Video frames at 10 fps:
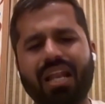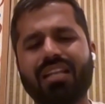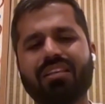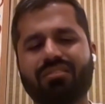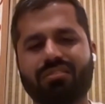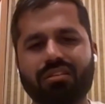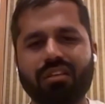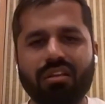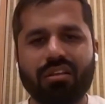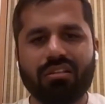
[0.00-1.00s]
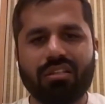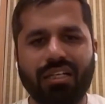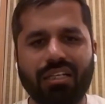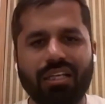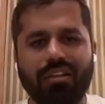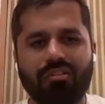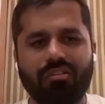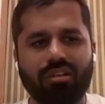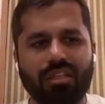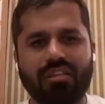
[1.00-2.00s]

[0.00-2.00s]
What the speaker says: I mean, that is slightly,